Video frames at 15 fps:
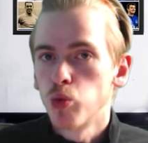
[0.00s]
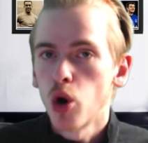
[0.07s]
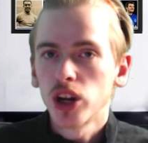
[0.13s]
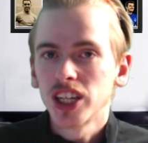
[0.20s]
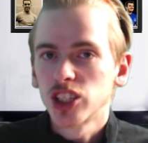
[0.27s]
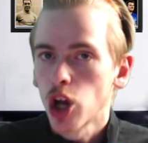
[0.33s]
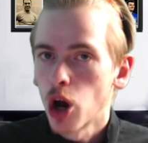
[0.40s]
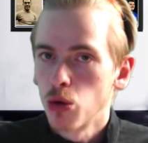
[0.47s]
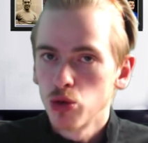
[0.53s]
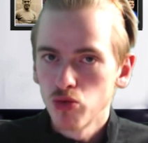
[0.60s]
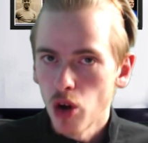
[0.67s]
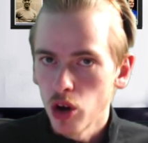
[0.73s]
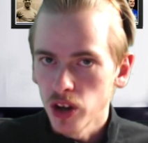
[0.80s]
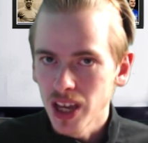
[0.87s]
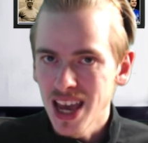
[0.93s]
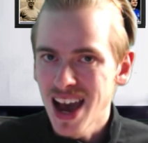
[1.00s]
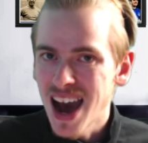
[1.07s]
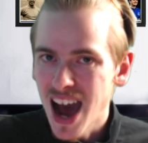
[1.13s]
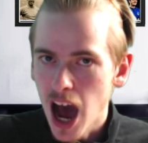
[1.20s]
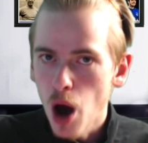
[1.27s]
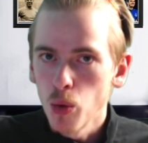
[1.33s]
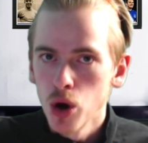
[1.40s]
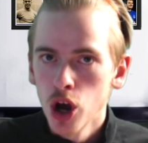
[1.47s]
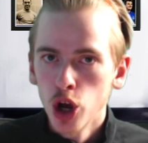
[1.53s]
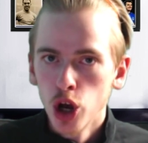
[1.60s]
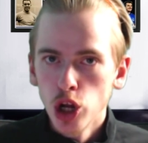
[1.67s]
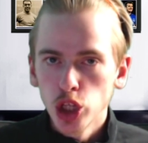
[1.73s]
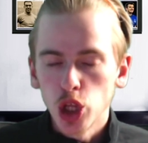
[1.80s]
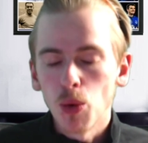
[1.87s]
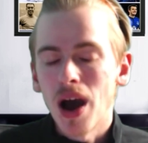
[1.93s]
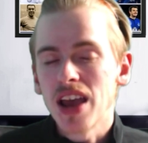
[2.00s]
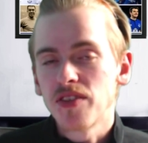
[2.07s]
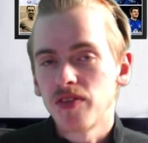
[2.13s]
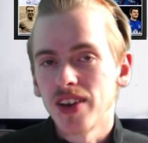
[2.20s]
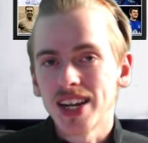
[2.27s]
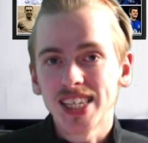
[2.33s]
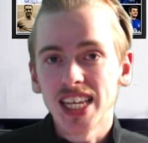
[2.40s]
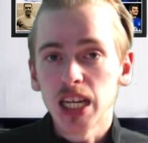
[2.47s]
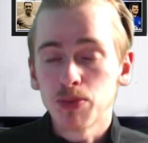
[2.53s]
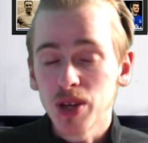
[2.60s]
What is going wrong here? How do I fix this?